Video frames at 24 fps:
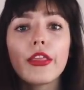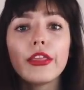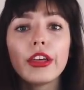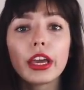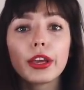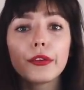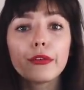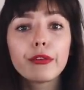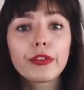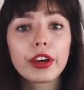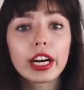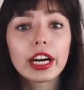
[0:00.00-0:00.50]

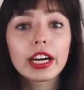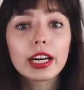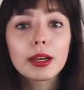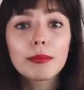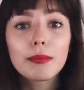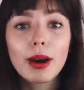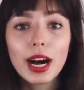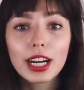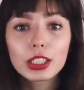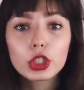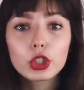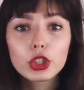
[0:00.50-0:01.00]
they very
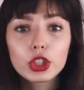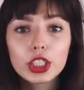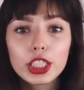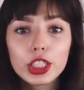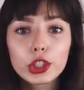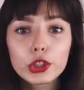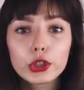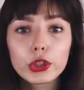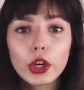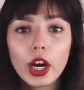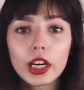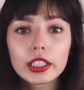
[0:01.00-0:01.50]
much
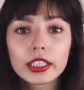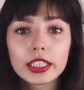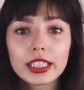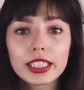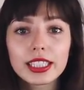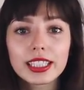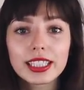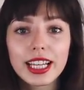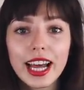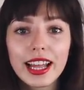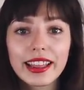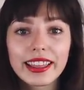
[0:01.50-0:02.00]
need to
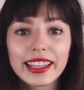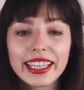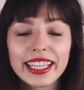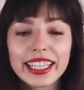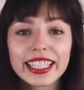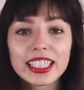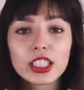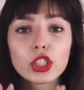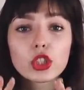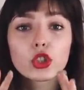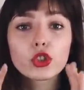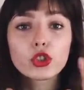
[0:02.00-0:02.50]
understand the
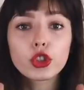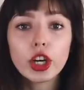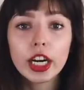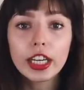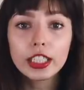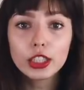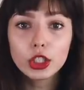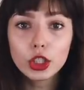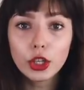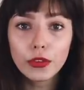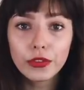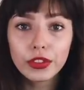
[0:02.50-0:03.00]

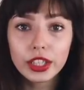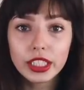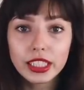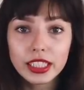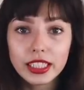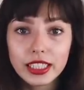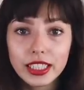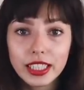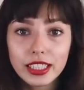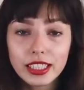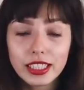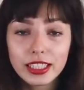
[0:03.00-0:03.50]
constraints of the
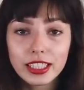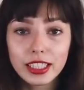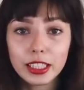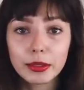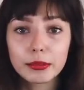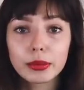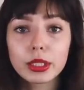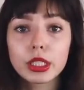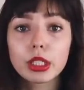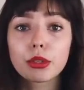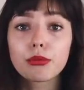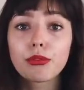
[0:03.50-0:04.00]

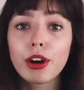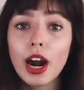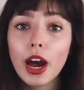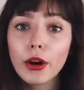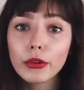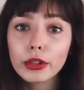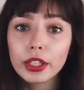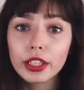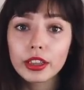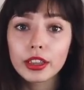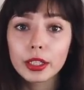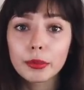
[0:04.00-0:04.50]
system
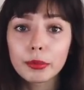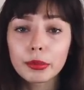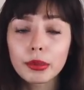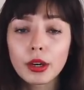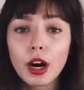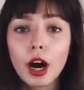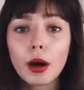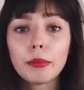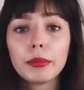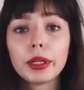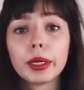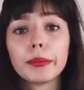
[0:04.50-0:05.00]
surrounding the
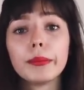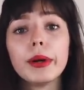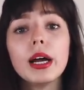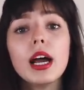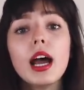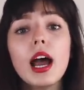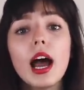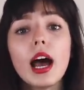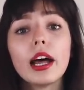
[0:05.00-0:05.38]
problem,